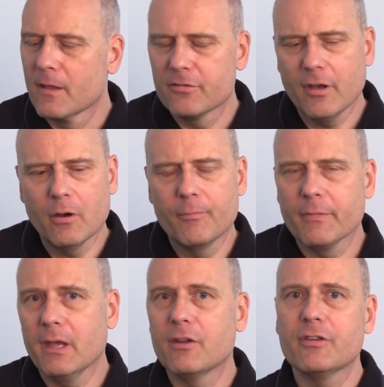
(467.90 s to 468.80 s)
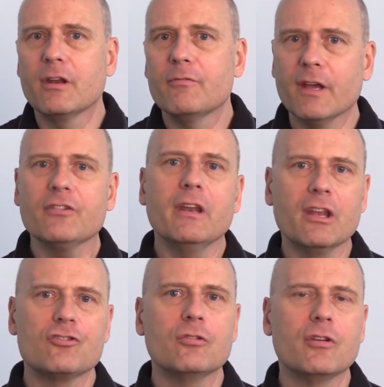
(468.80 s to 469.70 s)
So it is an invented
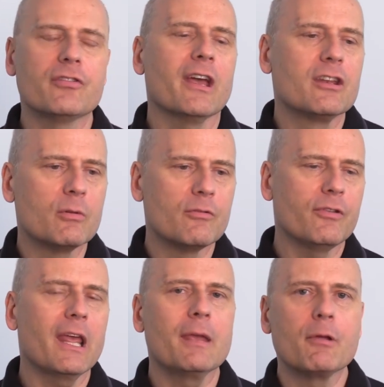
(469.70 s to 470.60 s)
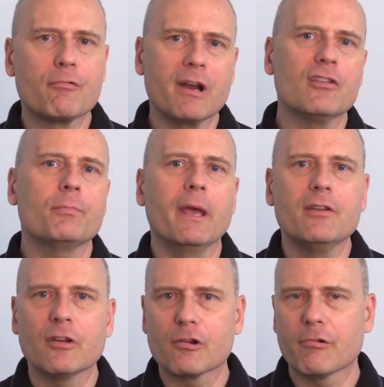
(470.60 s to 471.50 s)
issue designed to inflame and race
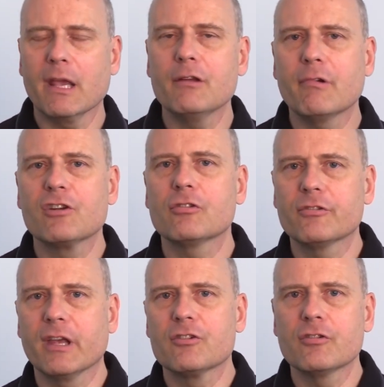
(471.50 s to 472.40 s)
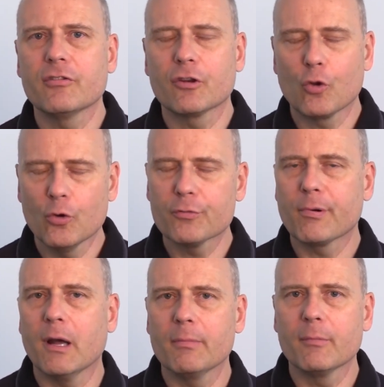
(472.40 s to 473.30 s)
bait and create racial tensions and cause
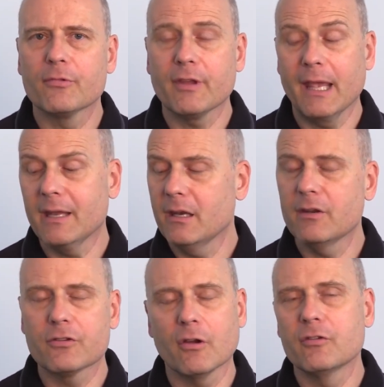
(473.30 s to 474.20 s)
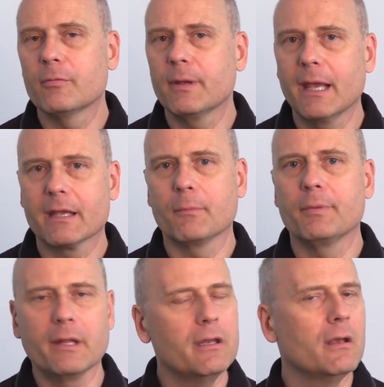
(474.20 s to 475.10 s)
problems, and it is going to be a
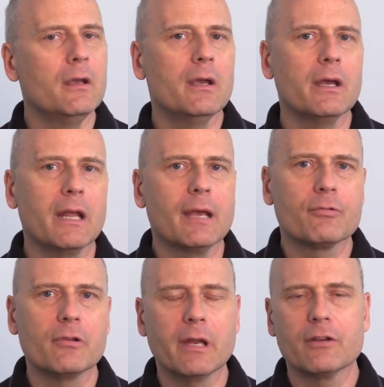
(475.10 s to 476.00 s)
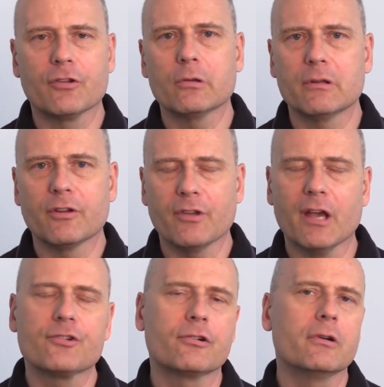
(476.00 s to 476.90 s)
complete and absolute and total
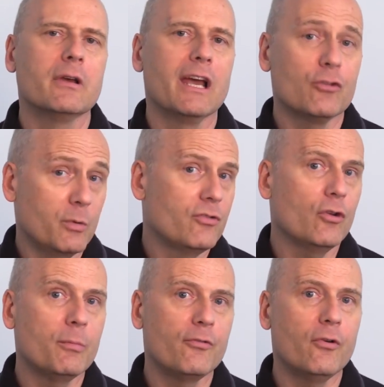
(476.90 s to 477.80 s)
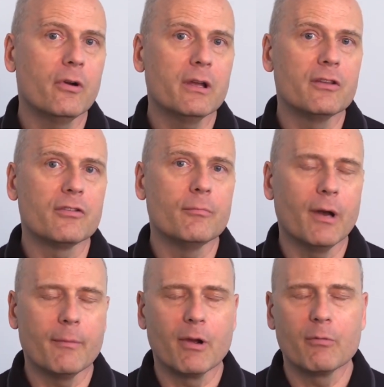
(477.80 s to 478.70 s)
disaster, as we saw before in
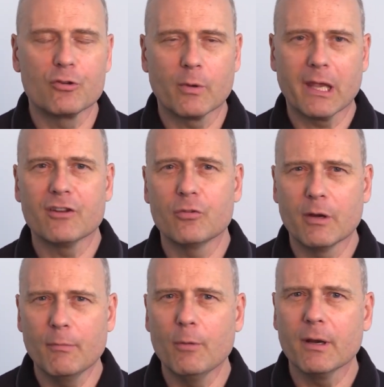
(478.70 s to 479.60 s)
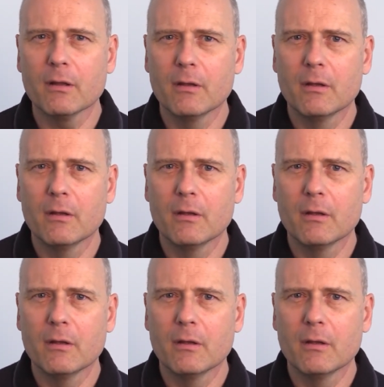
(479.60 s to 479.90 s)
Zimbabwe, which we'll get to in a moment.